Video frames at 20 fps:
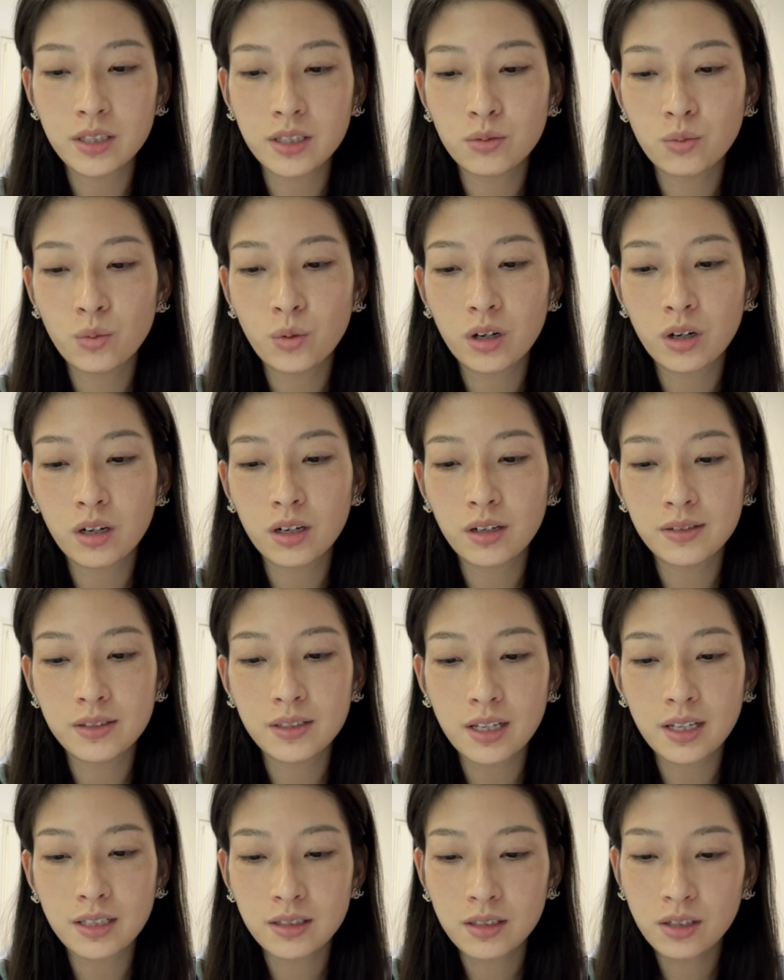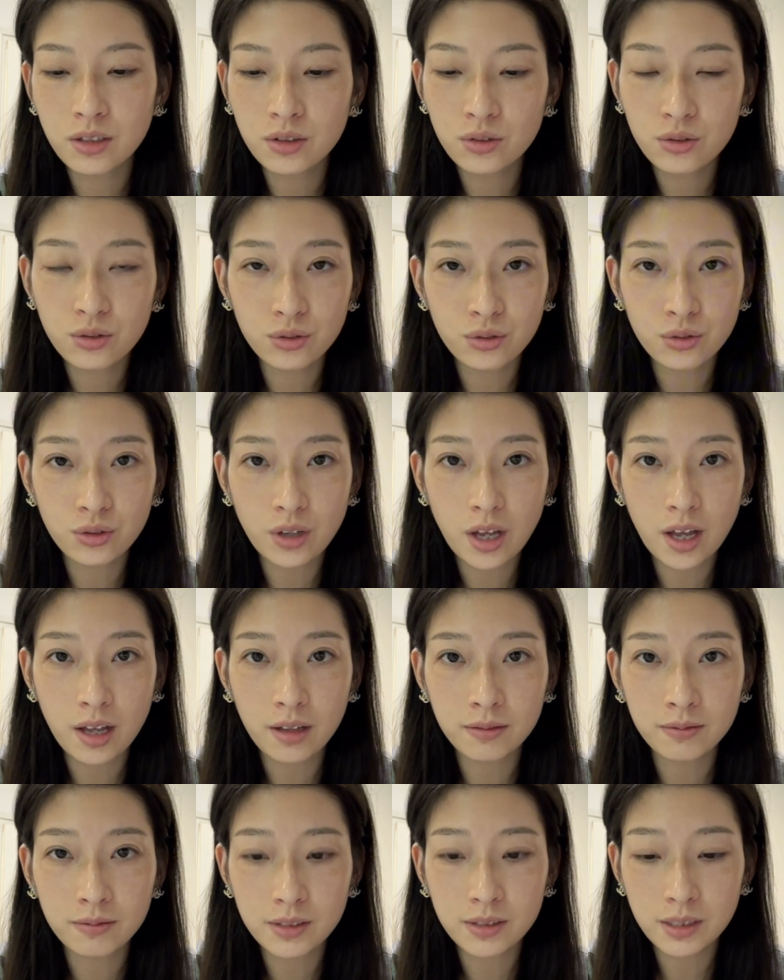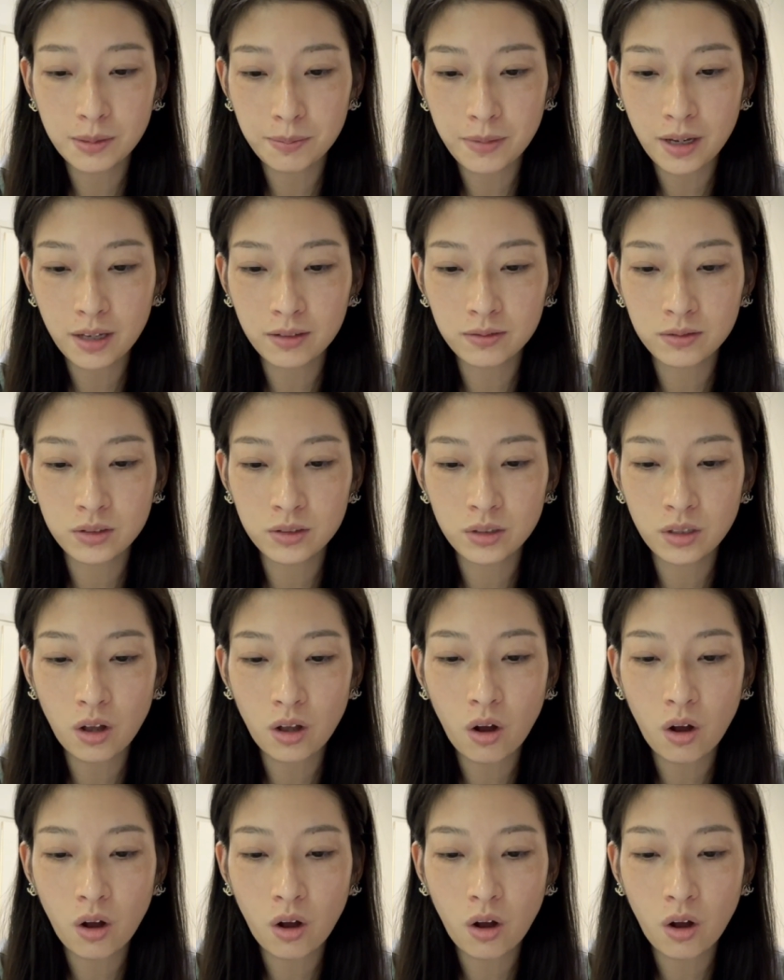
were adjusting to on-demand